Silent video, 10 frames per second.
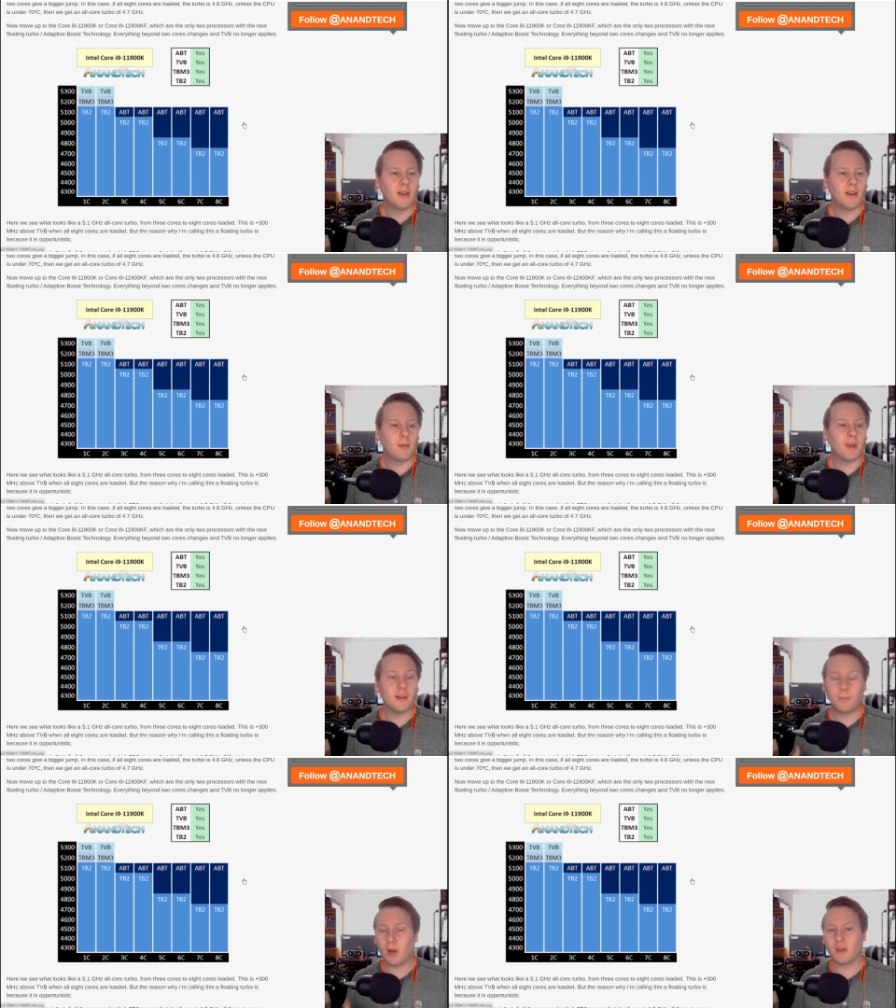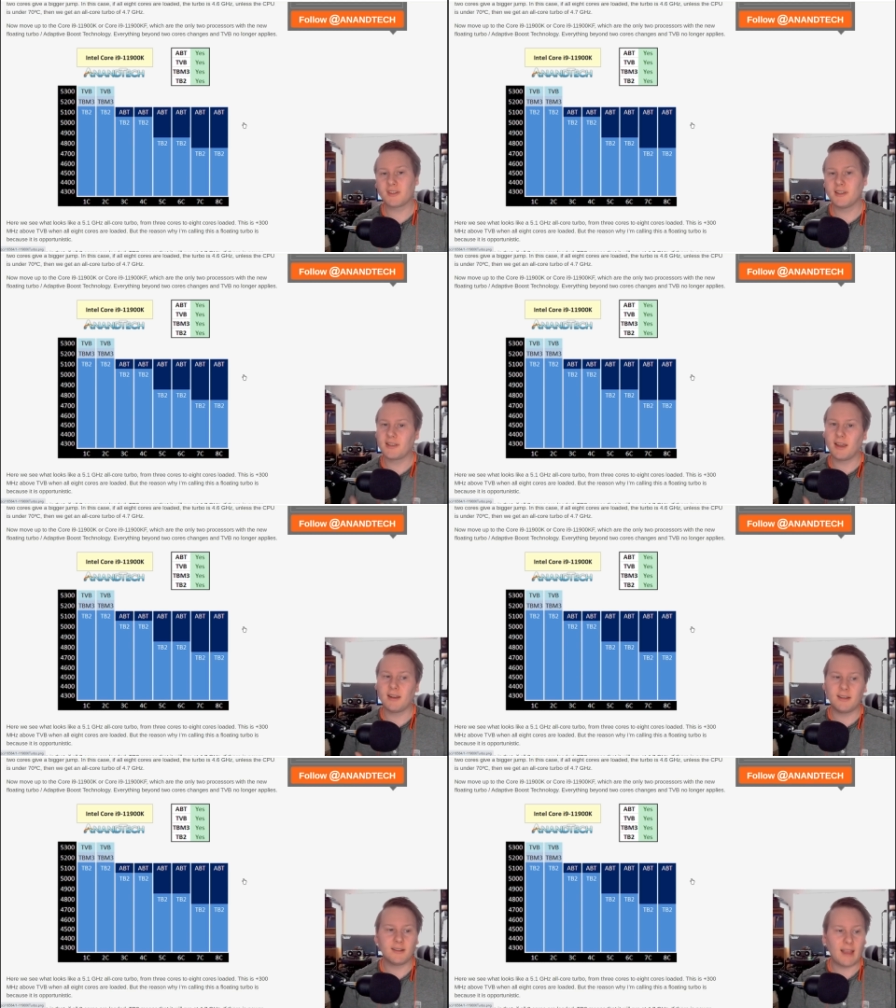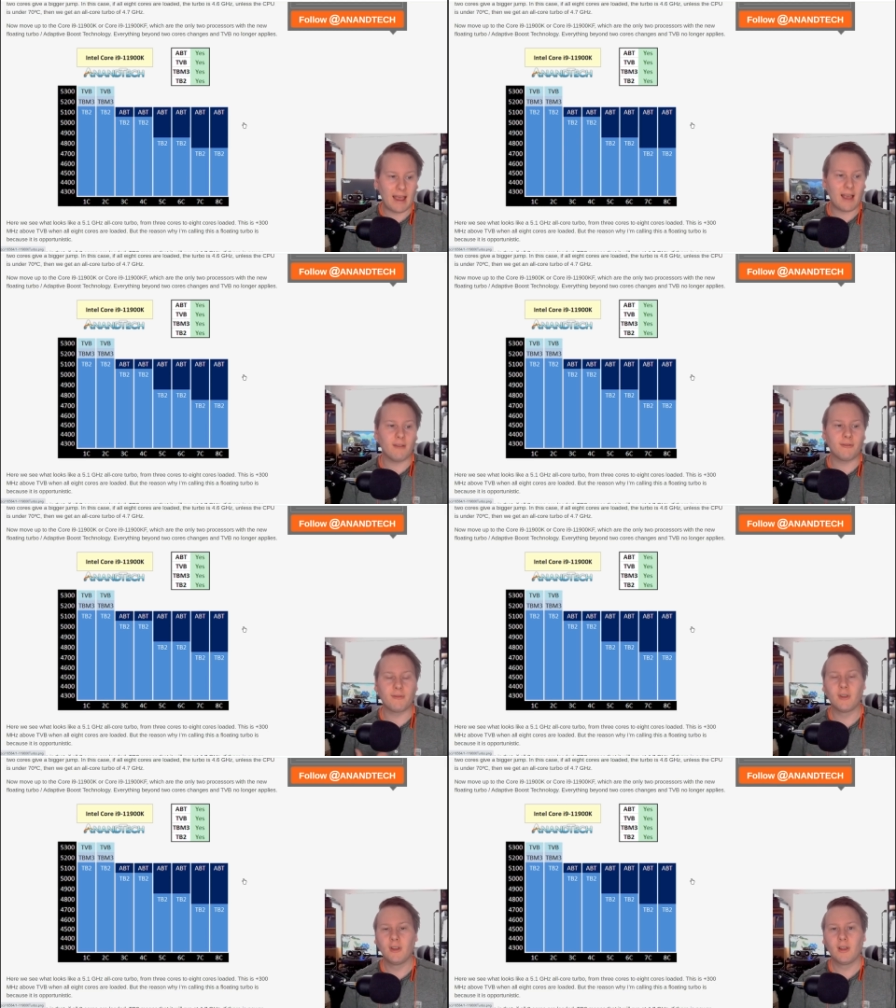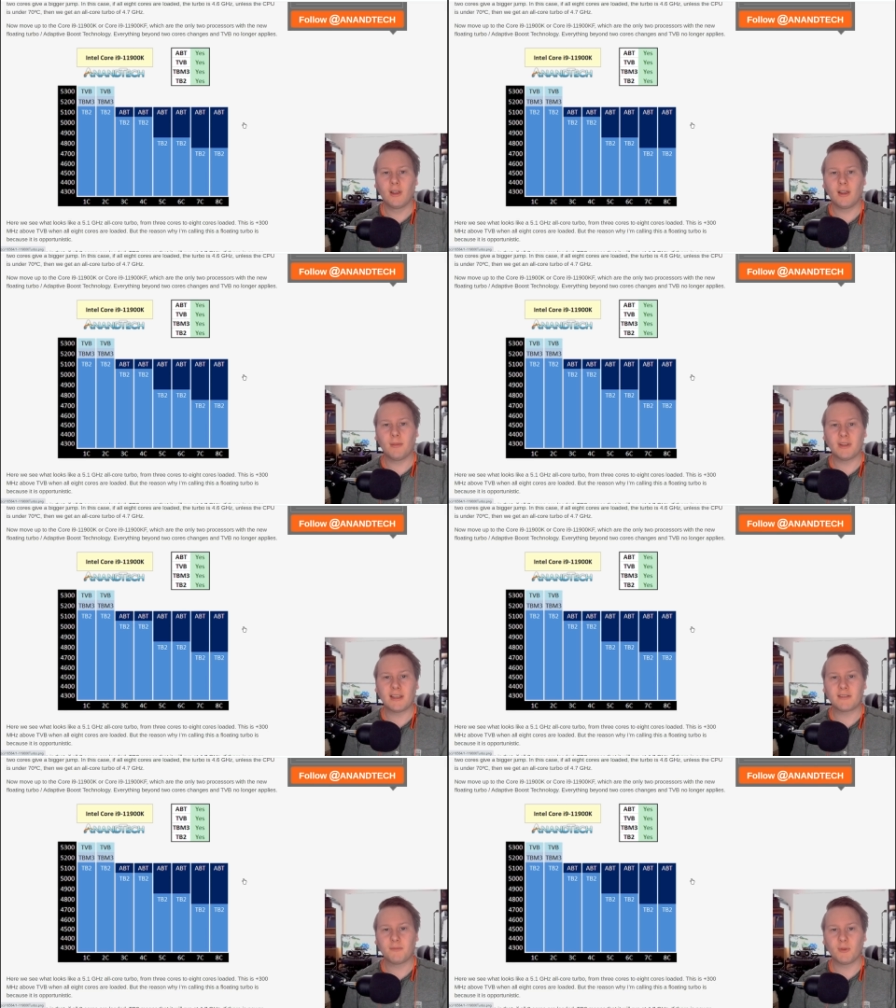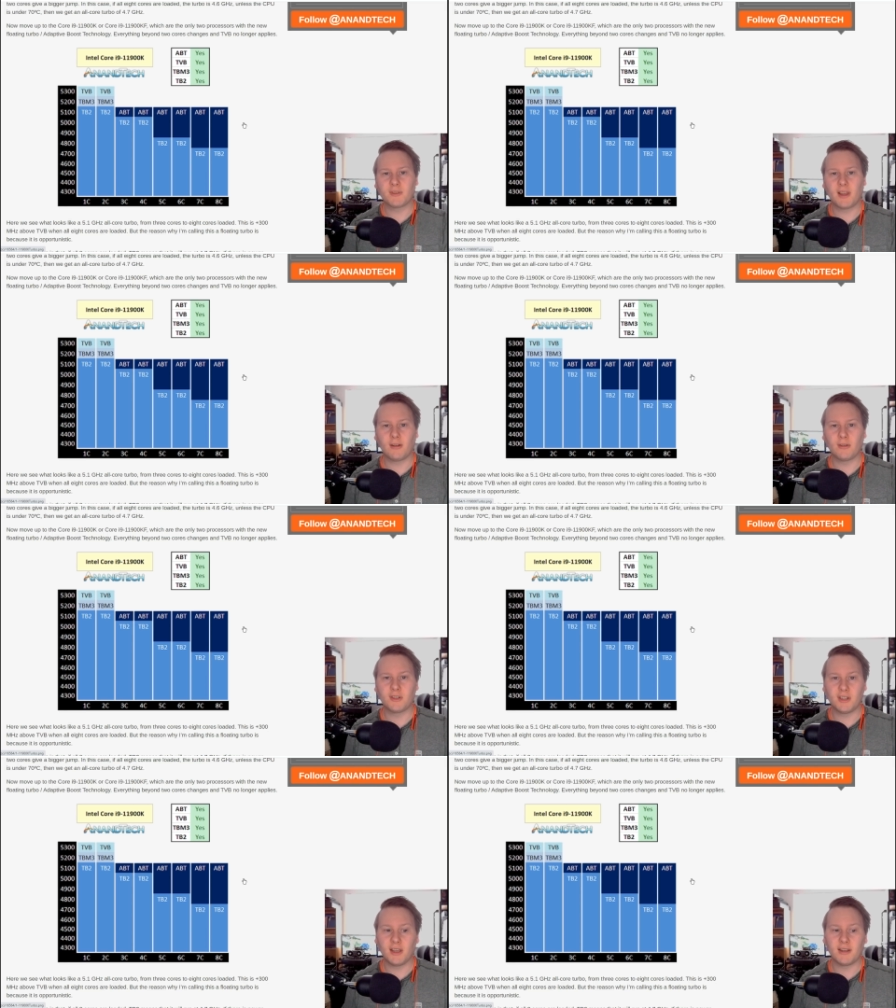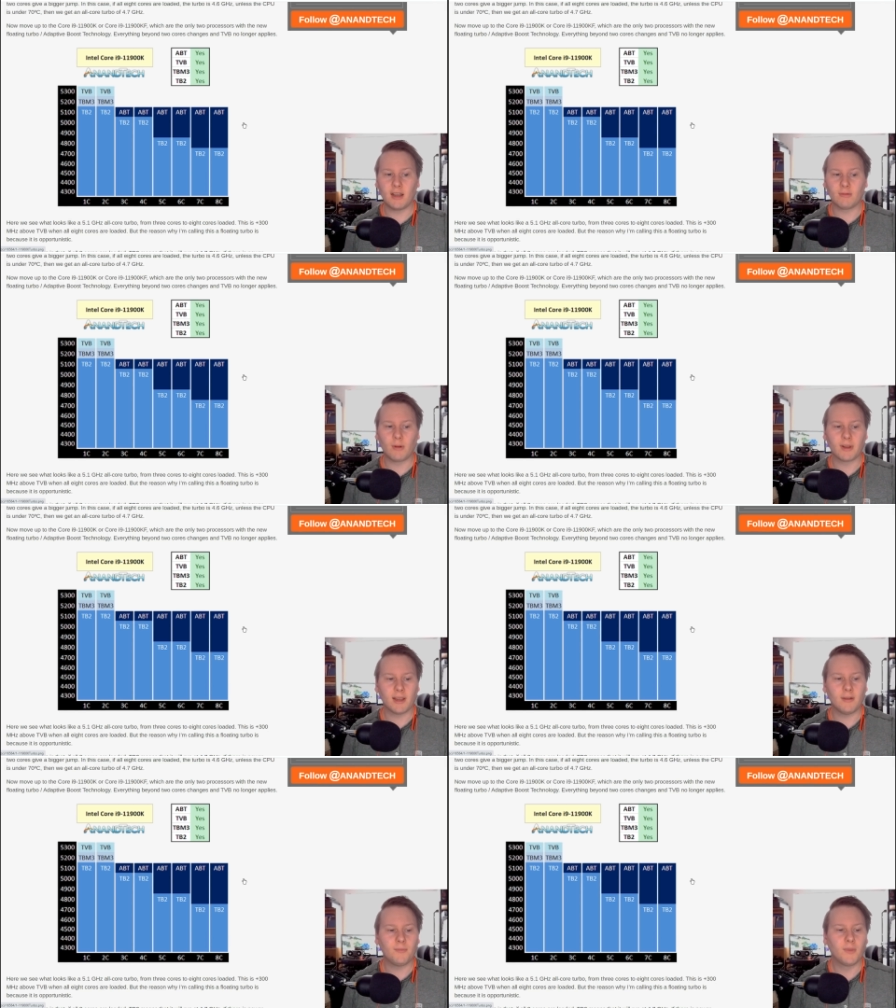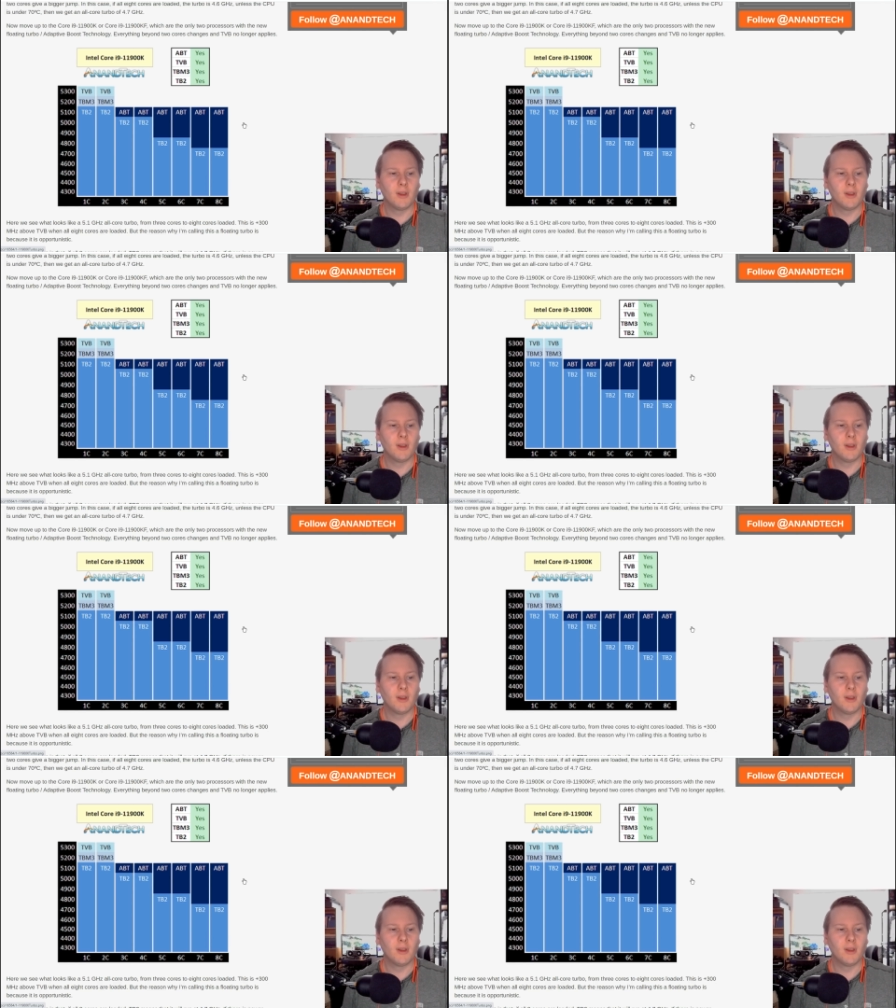Um, and the BIOSes that I have Um, Adaptive Boost Technology are now rolling out.